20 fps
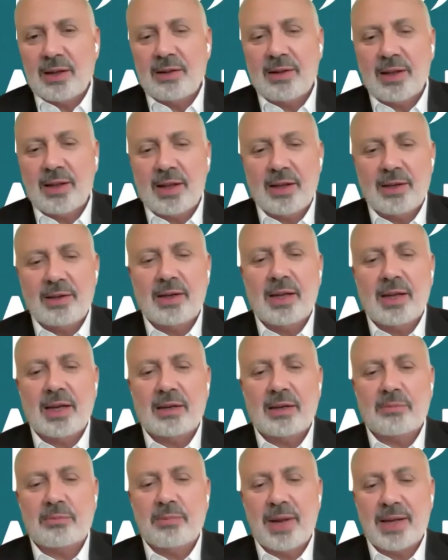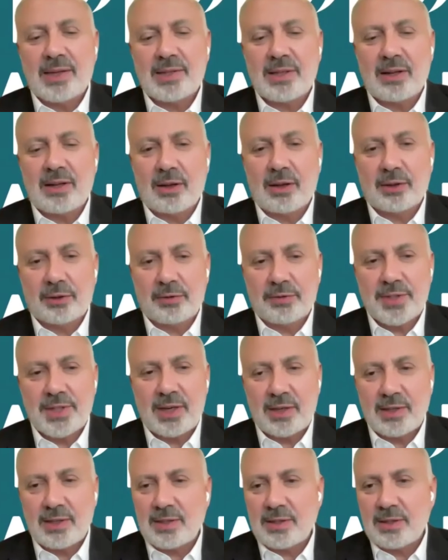then it makes a lot of
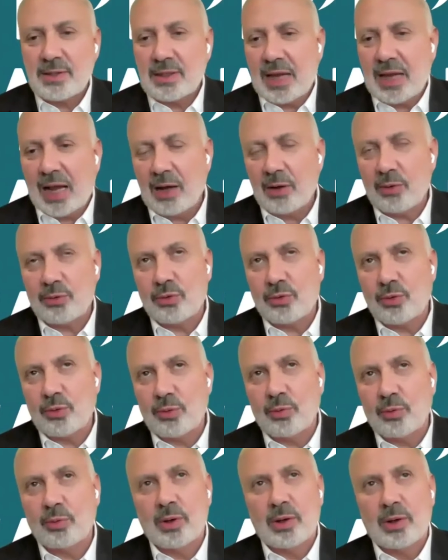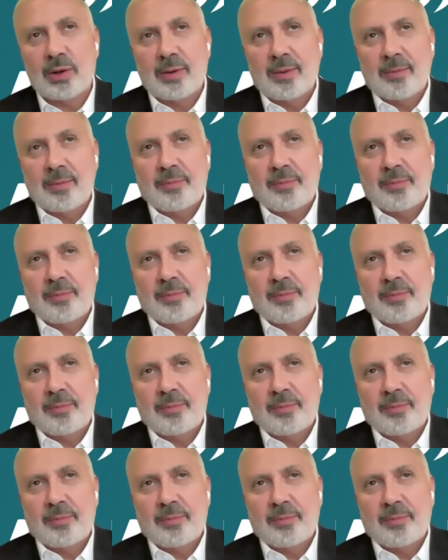sense how to